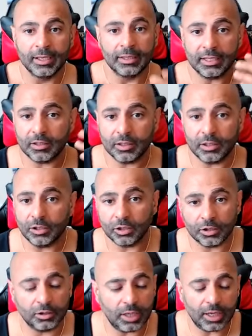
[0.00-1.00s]
This you know.
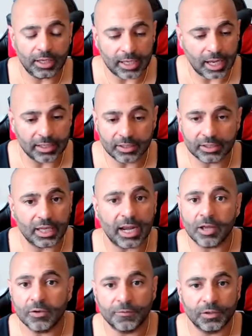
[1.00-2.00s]
Hey, I understand
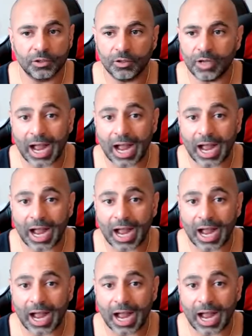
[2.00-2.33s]
how you feel.